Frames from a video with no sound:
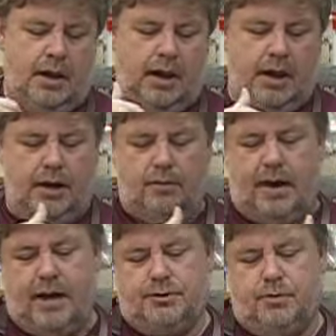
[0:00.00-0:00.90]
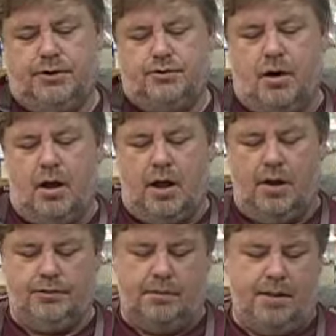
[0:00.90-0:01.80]
and as we draw
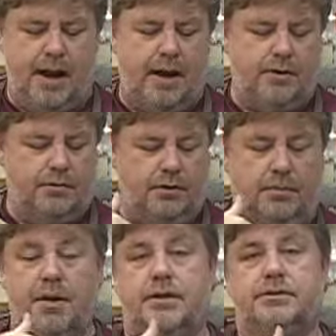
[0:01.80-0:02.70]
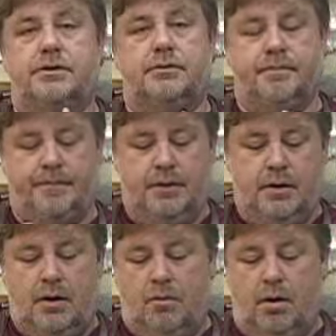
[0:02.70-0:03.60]
out the pattern with a pencil,
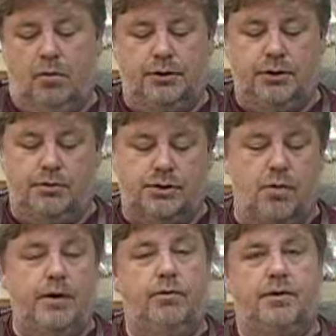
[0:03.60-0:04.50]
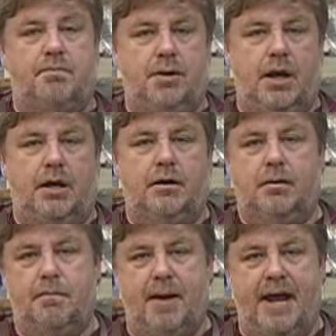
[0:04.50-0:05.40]
what we'll do is go in with a big
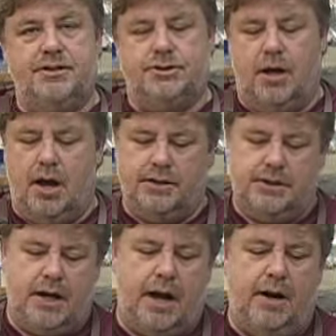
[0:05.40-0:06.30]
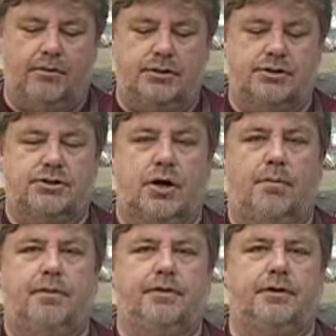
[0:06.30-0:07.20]
bandsaw and cut out the
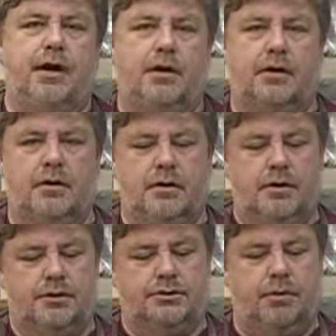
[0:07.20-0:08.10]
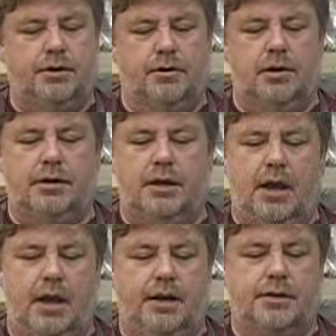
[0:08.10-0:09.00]
sculpt of the duck. So what you're looking
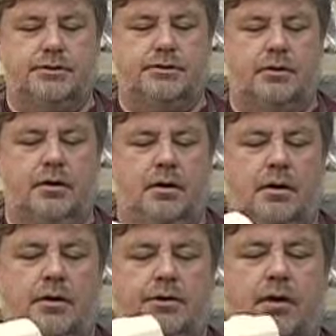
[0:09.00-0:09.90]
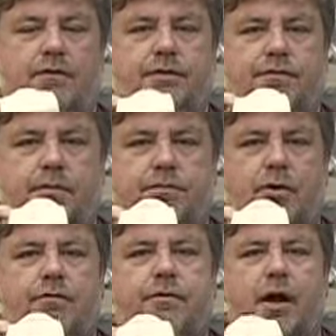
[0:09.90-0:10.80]
at is you have different
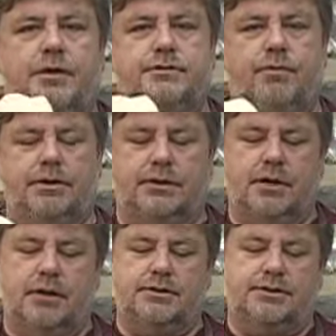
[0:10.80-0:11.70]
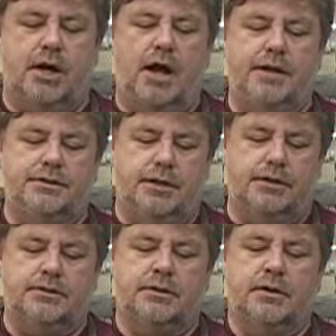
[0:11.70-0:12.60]
profiles of what the duck's size
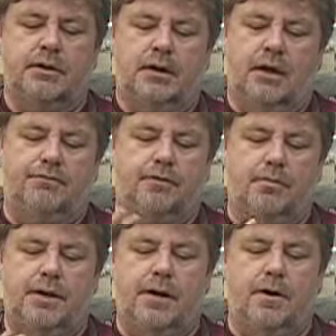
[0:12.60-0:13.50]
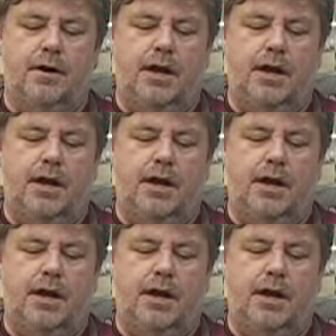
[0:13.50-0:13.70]
is, and from here